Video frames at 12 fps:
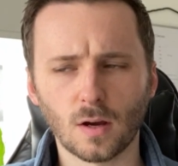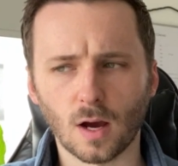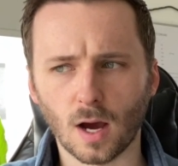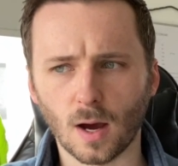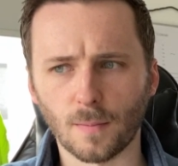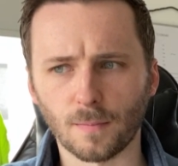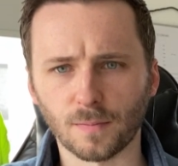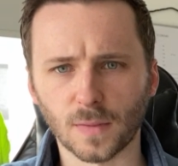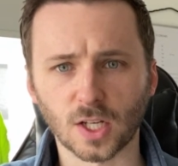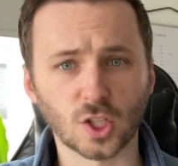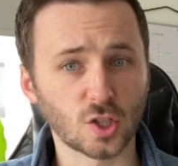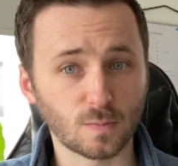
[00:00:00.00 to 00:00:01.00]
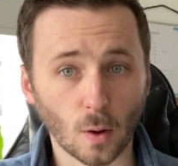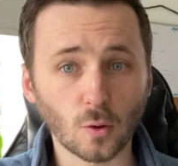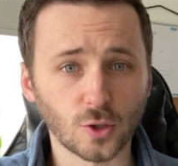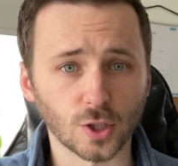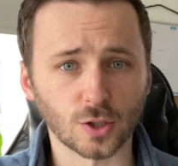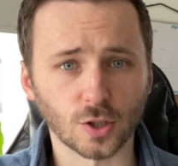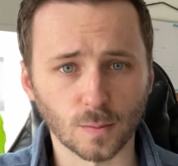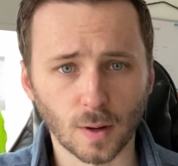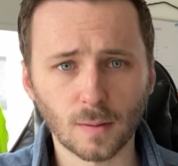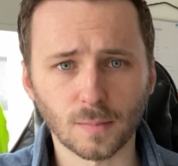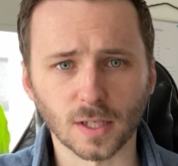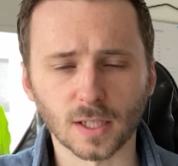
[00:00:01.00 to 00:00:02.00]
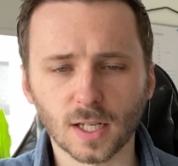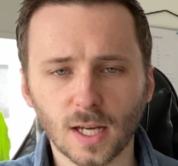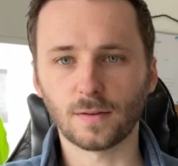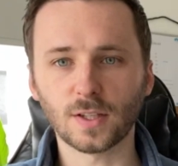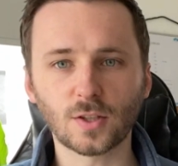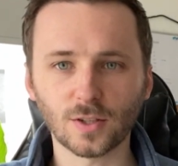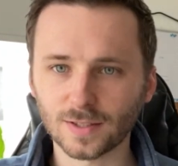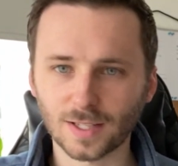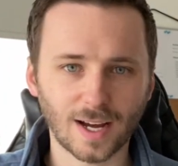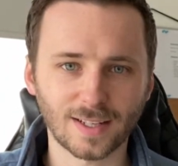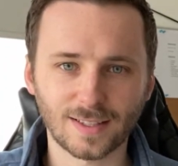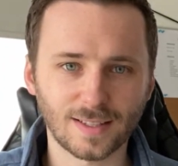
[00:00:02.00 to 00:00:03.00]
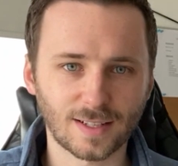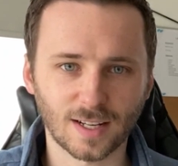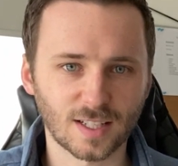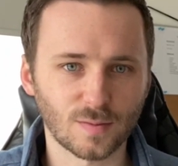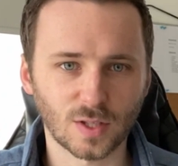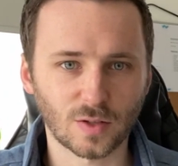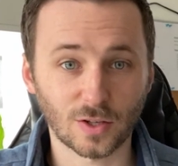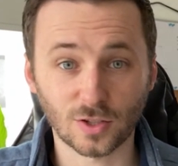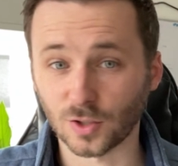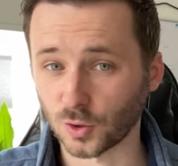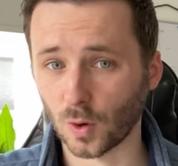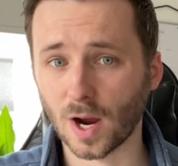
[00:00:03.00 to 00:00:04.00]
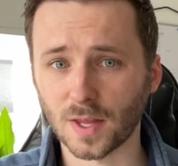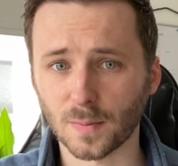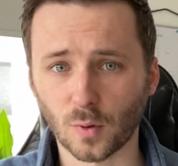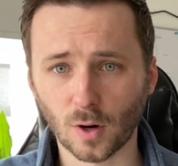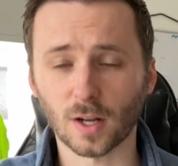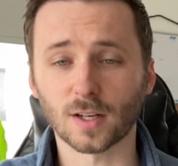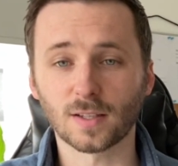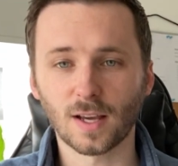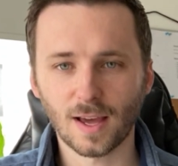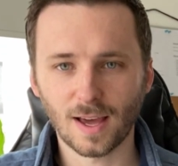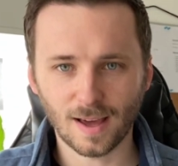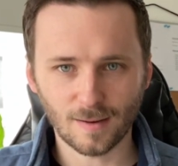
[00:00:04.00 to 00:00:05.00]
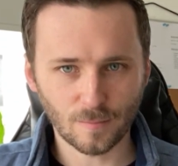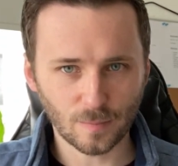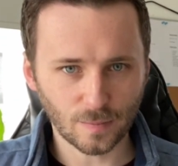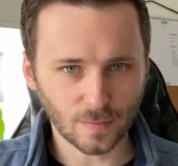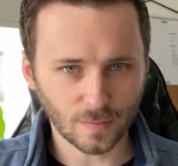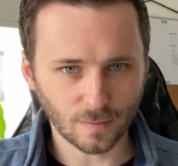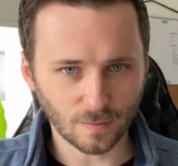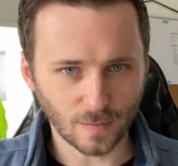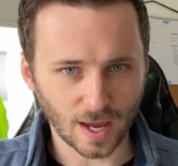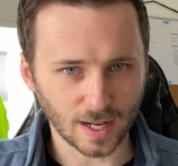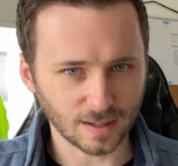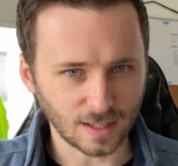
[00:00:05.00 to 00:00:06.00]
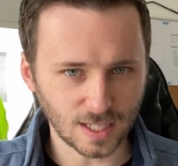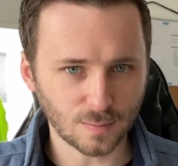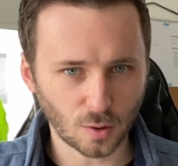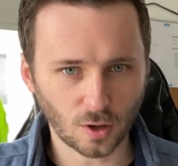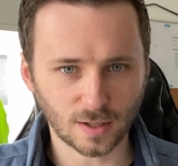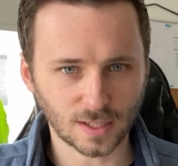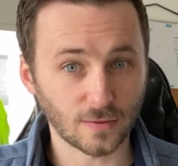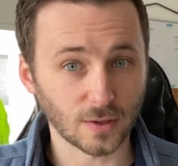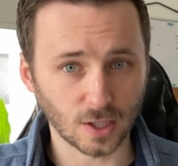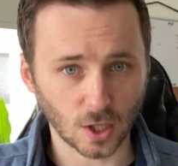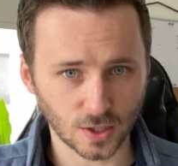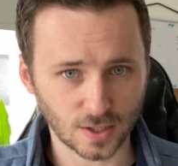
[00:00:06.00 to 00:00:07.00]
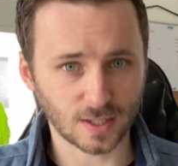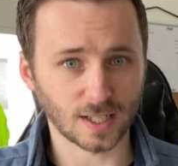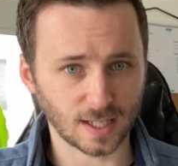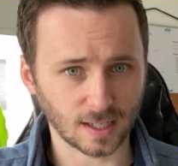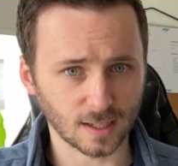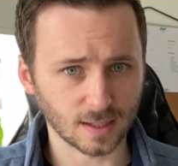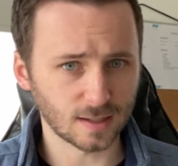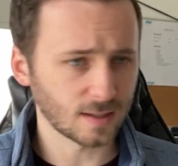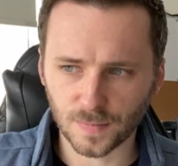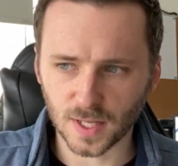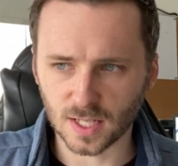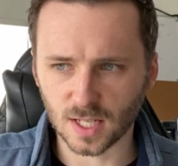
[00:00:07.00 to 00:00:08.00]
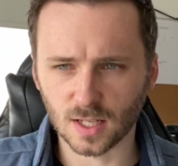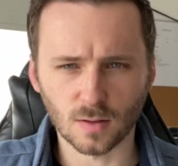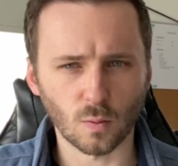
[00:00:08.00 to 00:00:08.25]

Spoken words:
of exposure to the public. This could entice these customers to actually try their products, and these products have a lot of stickiness. This is